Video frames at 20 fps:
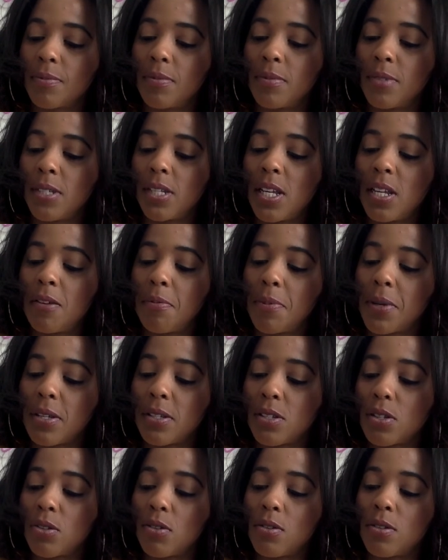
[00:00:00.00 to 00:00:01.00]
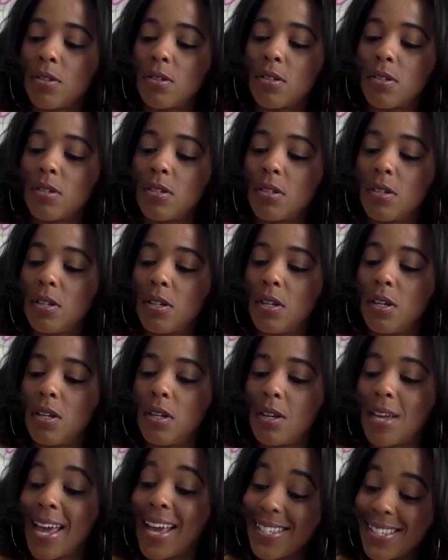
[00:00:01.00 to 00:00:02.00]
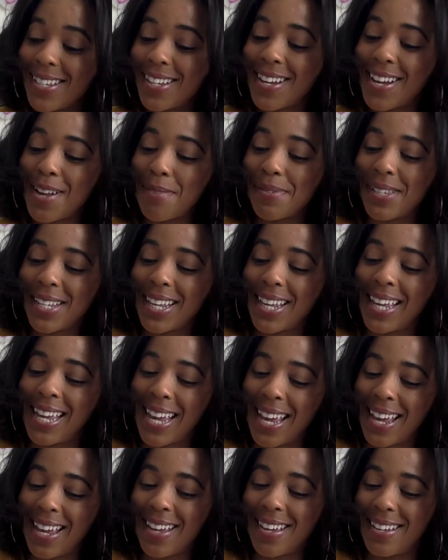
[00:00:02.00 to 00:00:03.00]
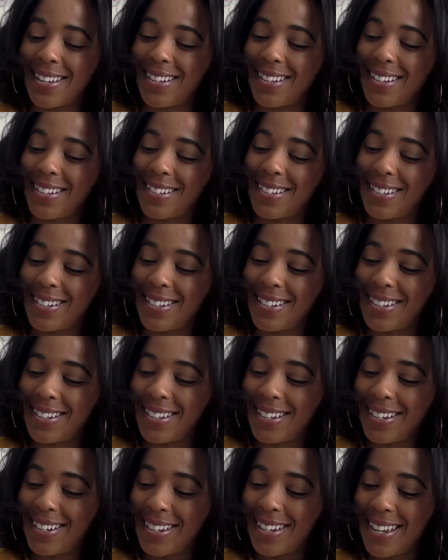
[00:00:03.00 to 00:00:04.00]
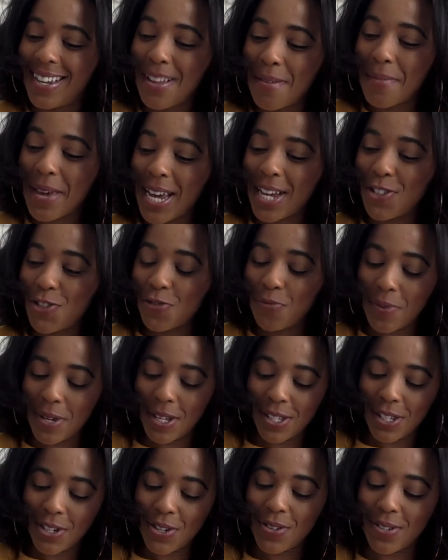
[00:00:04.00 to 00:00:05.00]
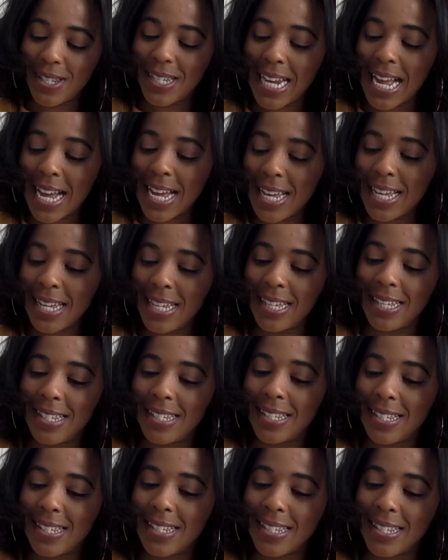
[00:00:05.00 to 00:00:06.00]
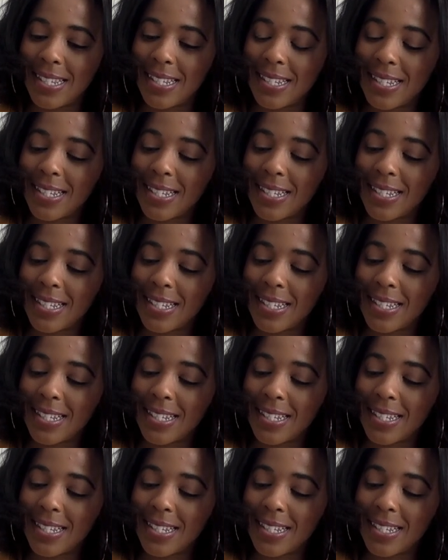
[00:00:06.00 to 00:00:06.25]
Ten of Pentacles. Ace of Cups again. Page of Pentacles. Nice.